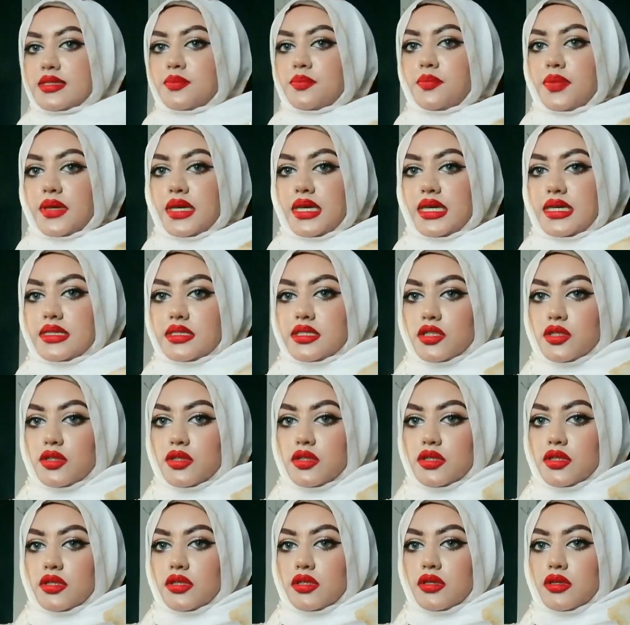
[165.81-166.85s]
piece
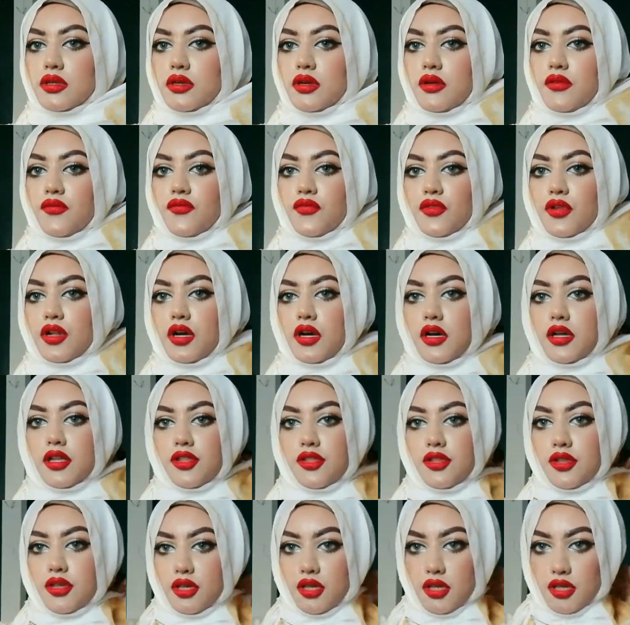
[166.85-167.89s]
of cloth
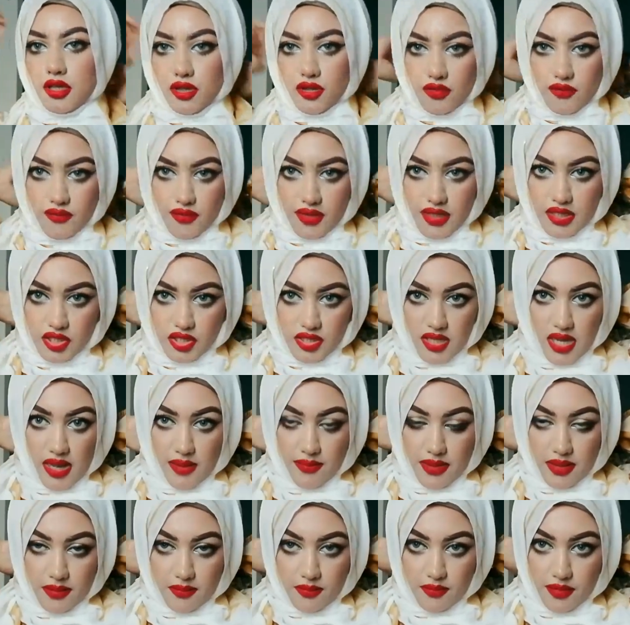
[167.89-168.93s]
or hijab
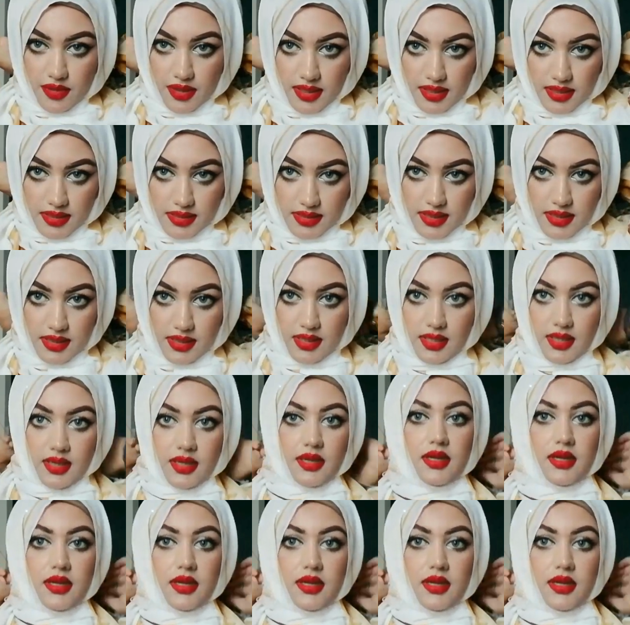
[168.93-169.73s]
and bring it here.